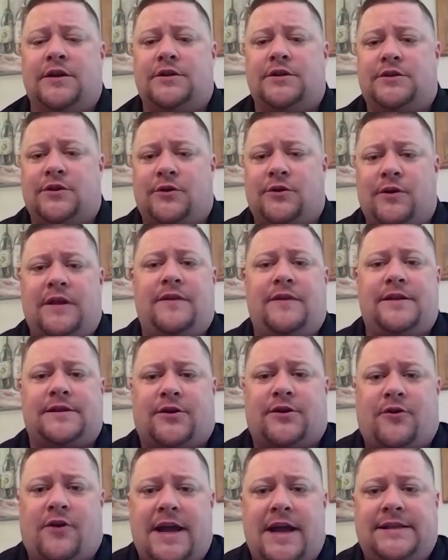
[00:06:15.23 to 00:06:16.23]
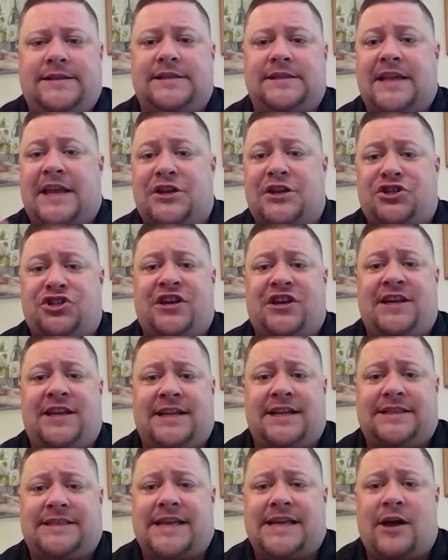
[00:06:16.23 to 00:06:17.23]
during this crisis, and she
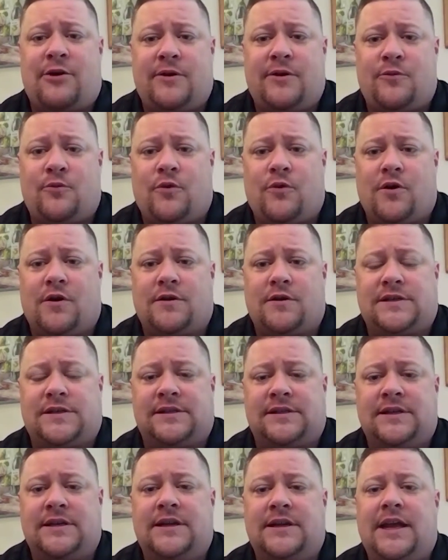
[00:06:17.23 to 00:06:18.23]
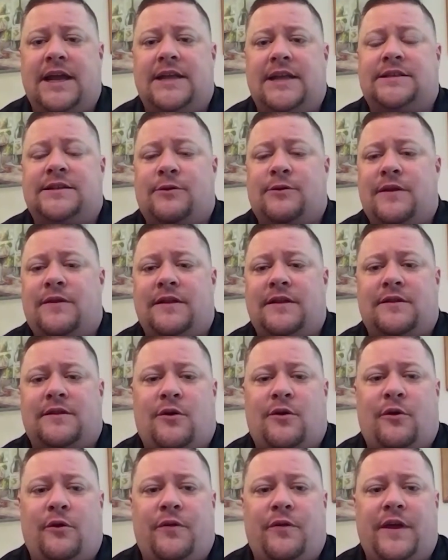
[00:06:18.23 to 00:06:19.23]
gets how it works. And so I think the
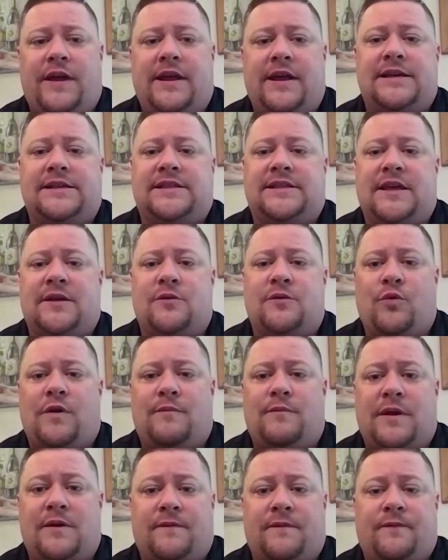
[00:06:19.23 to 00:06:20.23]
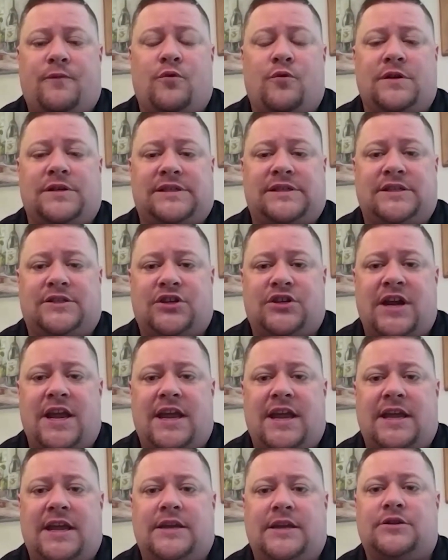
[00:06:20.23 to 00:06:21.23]
whole thing is that we've been forced to
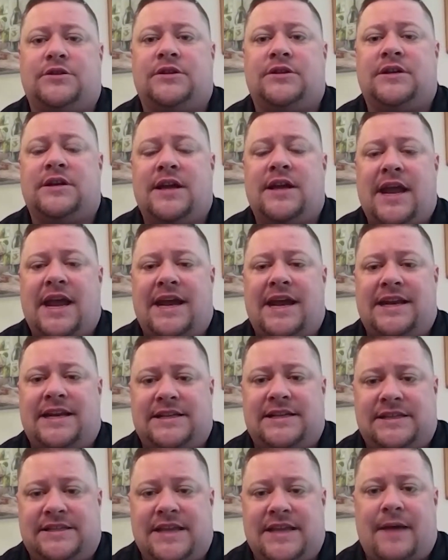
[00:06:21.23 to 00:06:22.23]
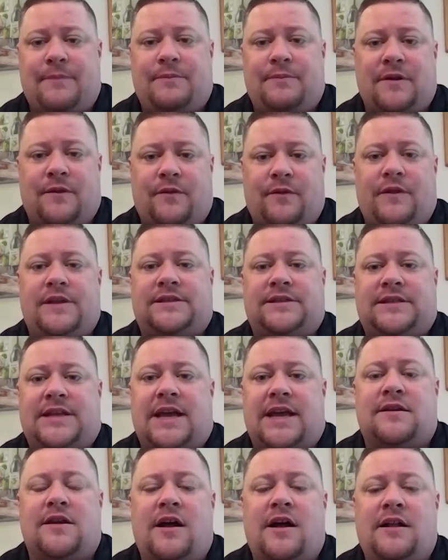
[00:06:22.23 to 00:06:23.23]
change and accept this
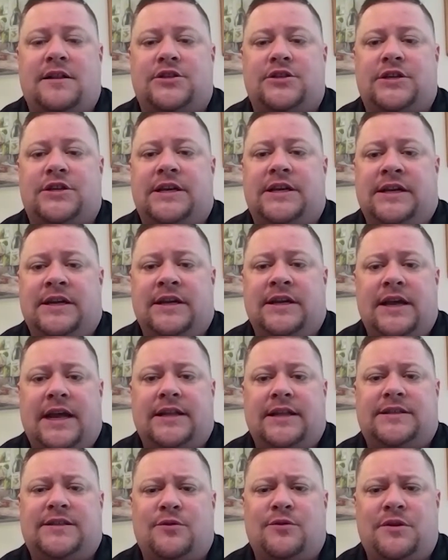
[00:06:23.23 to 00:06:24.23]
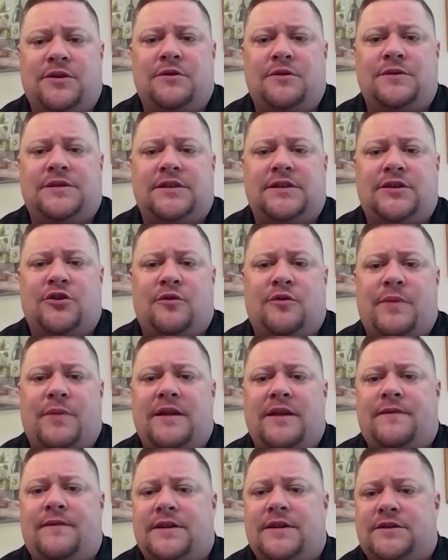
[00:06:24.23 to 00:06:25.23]
technology. And so use it to your
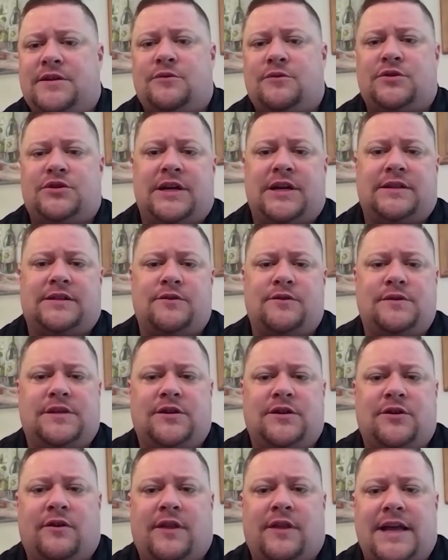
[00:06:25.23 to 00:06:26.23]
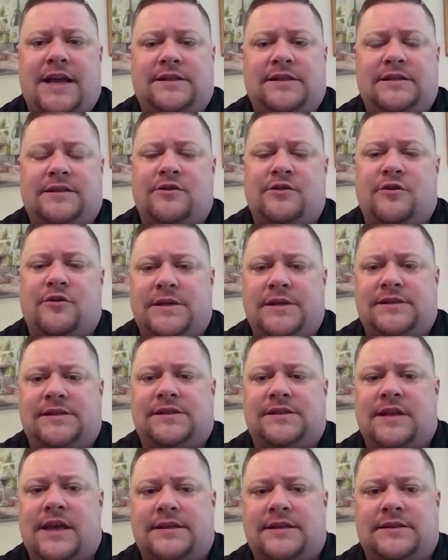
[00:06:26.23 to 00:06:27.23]
benefit. Don't chance losing your license or your
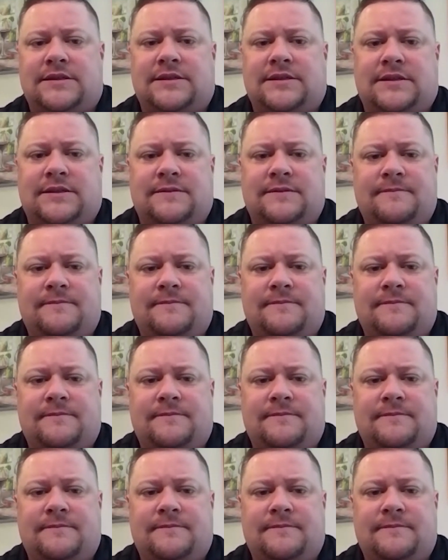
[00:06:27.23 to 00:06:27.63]
business license.